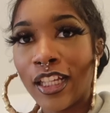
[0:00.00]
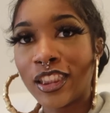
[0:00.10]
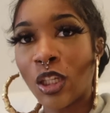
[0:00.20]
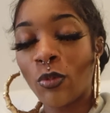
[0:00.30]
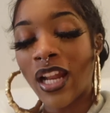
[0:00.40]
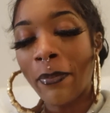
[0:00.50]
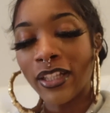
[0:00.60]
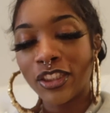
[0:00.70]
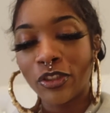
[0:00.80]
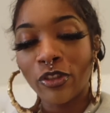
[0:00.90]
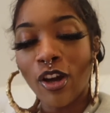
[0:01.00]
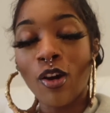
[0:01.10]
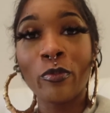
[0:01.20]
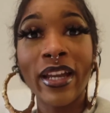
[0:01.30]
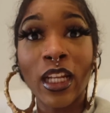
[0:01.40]
so what i'm about to do
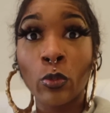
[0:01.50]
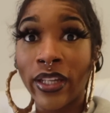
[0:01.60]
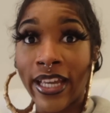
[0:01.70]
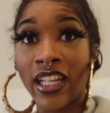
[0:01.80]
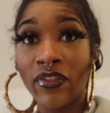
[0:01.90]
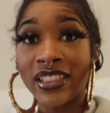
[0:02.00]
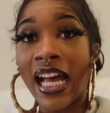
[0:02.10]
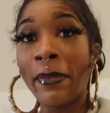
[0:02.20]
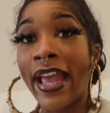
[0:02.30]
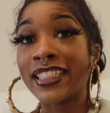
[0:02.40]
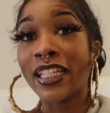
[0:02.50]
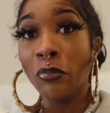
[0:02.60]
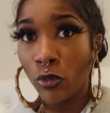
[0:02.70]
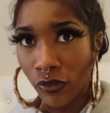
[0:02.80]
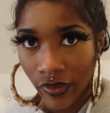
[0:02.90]
y'all we got a week ahead of us i'm actually
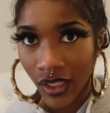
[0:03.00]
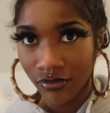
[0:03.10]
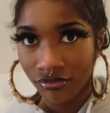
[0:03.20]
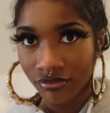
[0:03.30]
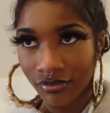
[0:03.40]
moving